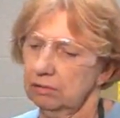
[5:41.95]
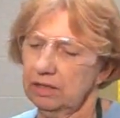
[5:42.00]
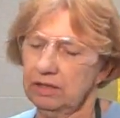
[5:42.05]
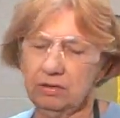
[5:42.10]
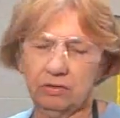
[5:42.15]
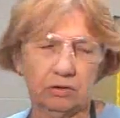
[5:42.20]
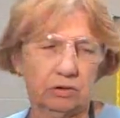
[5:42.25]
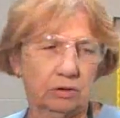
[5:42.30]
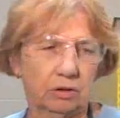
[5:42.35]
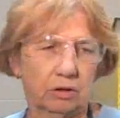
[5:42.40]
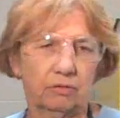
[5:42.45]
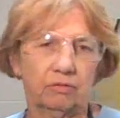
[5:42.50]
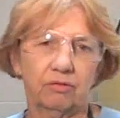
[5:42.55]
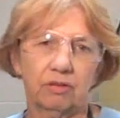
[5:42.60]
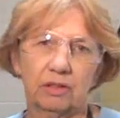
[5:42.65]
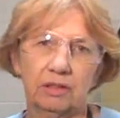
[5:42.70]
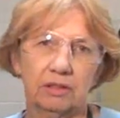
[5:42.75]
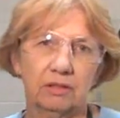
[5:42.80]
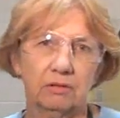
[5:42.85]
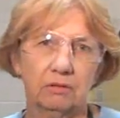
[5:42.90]
either a
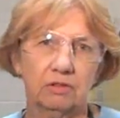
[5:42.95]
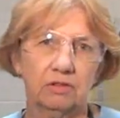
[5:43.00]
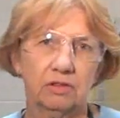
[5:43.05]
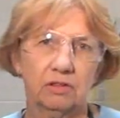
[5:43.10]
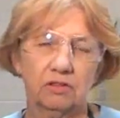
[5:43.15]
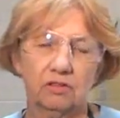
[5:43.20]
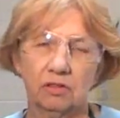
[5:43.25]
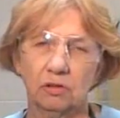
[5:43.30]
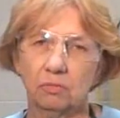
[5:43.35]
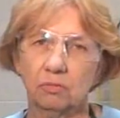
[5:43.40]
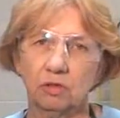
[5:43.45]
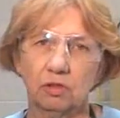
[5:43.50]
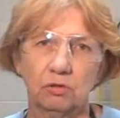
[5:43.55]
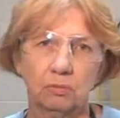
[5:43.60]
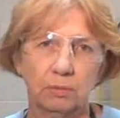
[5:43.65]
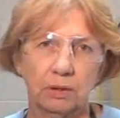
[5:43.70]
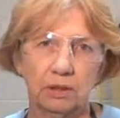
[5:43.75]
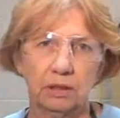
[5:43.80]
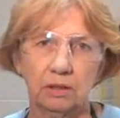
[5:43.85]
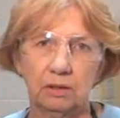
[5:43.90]
Flynn system, which
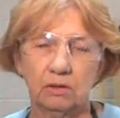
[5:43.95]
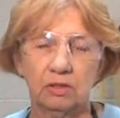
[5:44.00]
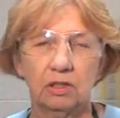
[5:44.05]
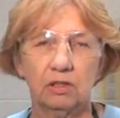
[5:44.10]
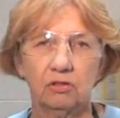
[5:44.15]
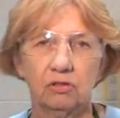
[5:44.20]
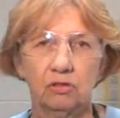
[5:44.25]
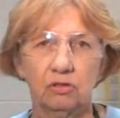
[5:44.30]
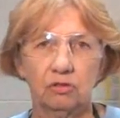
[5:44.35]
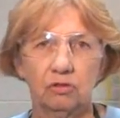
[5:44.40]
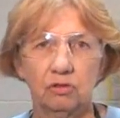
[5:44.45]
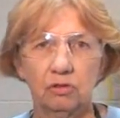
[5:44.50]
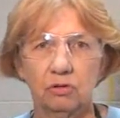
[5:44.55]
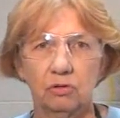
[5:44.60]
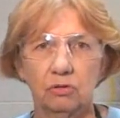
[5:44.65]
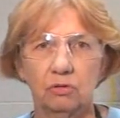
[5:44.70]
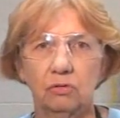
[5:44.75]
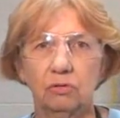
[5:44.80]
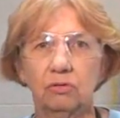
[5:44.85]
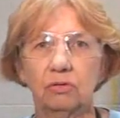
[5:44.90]
many teachers
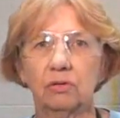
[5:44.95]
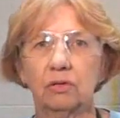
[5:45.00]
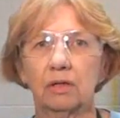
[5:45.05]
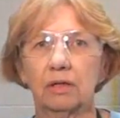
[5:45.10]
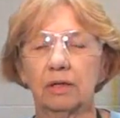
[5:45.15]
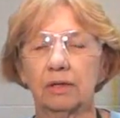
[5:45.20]
use,